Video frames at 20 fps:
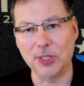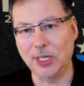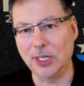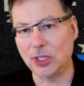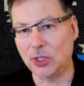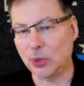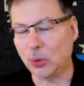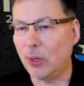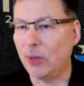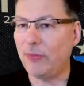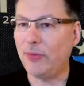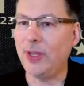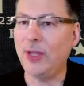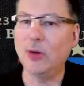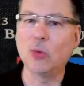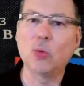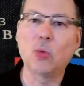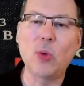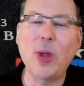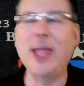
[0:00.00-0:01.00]
and it's sort of
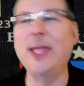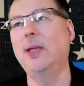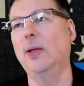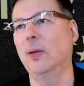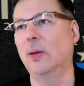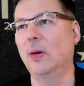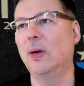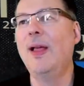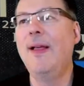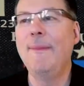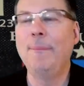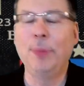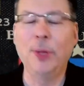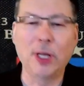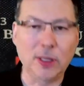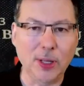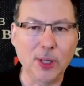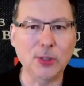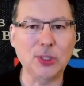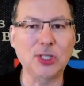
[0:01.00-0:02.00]
irregular. The
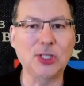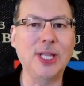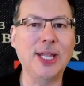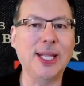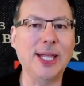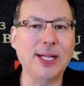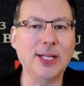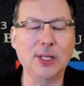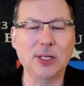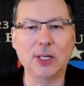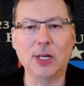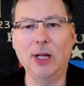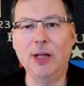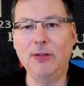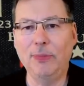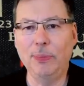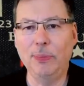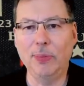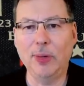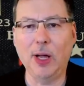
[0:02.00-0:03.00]
closest thing I could come
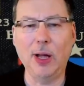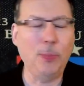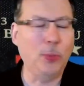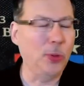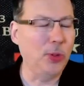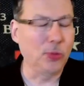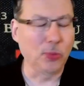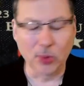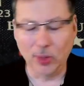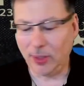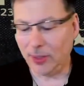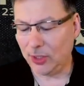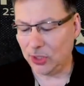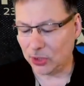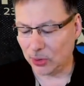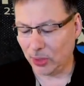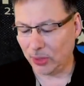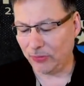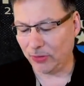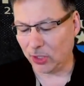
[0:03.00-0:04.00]
up with really
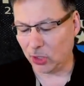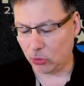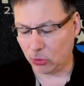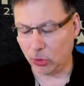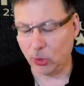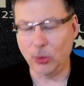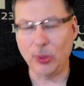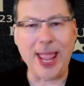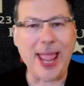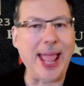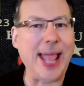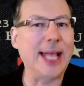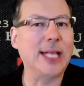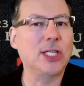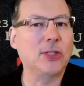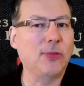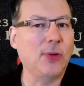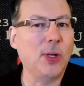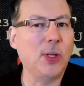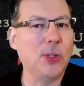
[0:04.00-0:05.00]
sort of a crude
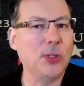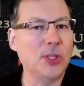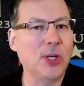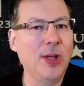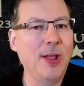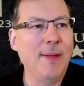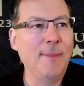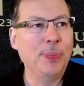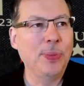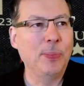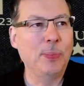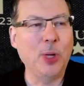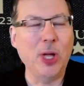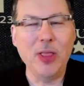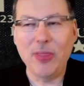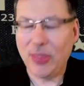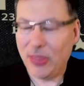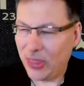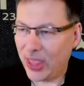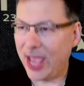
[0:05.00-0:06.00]
asphalt, but
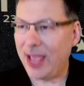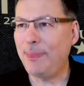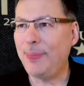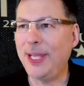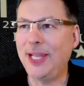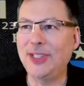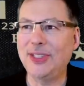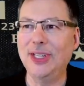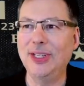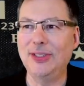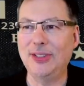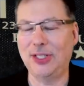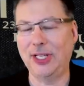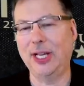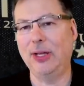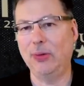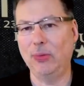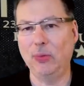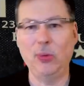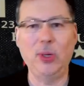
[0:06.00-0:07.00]
that makes it
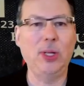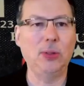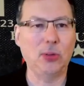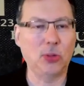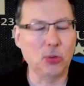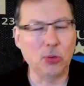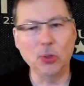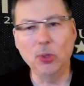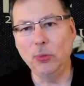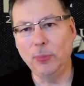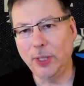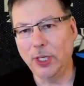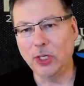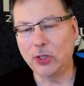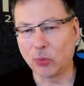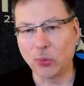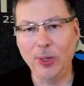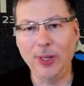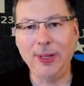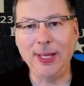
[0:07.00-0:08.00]
sound, well, crude, but it's
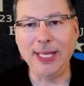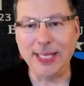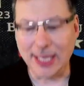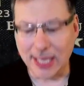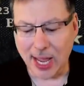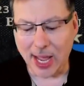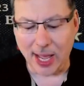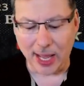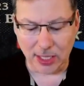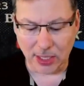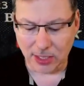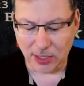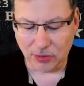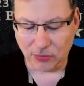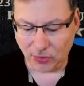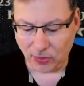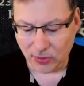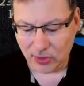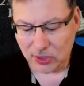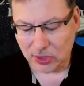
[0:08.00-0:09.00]
really not. It is
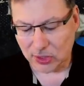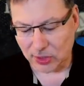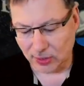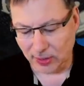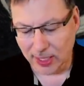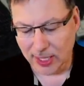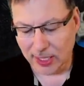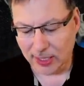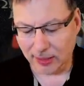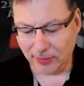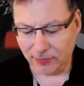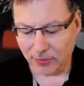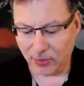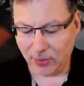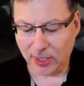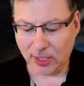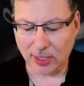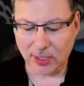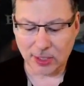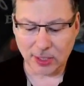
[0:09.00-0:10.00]
very sleek and very
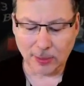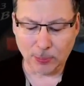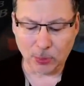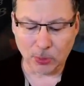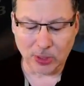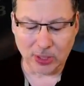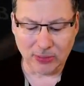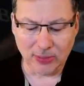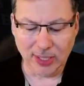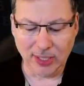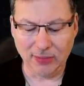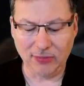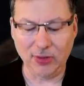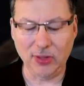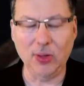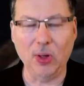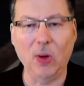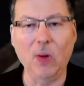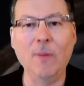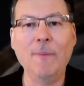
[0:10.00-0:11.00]
contemporary, even
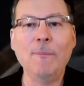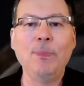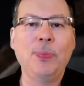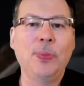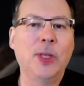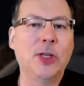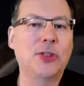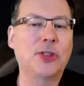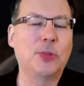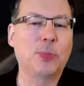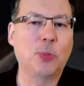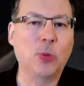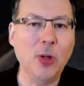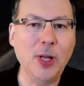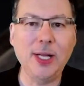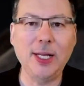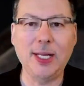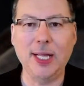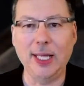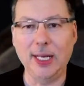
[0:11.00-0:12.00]
though this is
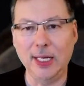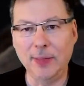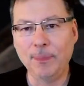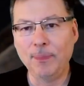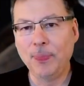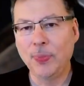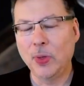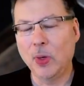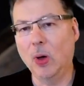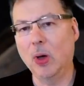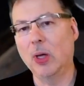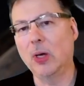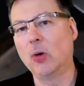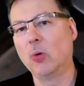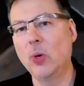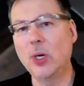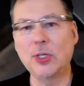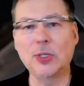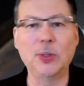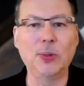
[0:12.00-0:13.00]
predicated on
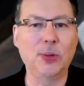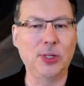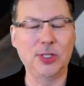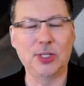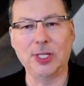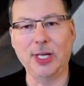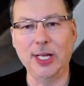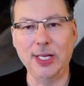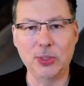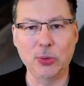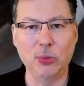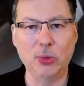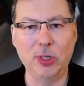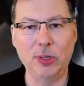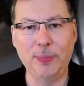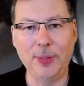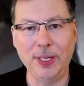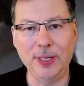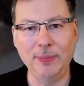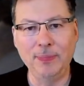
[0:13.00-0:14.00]
original designs that would have
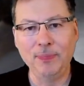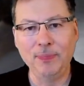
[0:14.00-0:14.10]
been